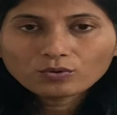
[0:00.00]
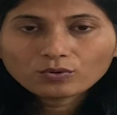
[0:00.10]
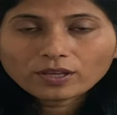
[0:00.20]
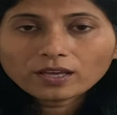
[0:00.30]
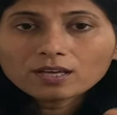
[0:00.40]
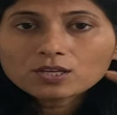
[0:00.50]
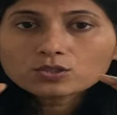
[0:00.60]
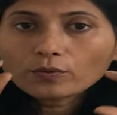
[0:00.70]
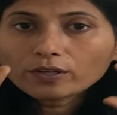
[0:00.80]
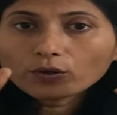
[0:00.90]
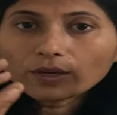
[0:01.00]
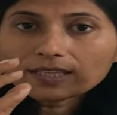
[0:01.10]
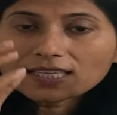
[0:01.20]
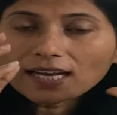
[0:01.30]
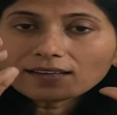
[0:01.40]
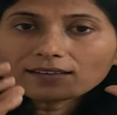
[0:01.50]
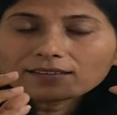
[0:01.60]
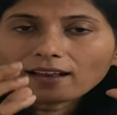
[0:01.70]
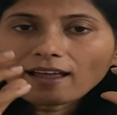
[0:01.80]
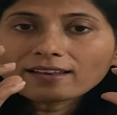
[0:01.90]
Okay, so when you're going
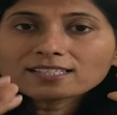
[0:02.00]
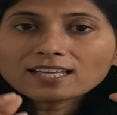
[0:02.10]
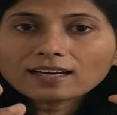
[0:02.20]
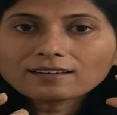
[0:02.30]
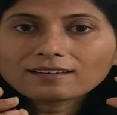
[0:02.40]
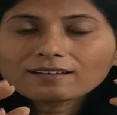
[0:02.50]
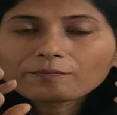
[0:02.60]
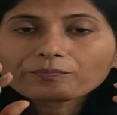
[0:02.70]
subtler and subtler,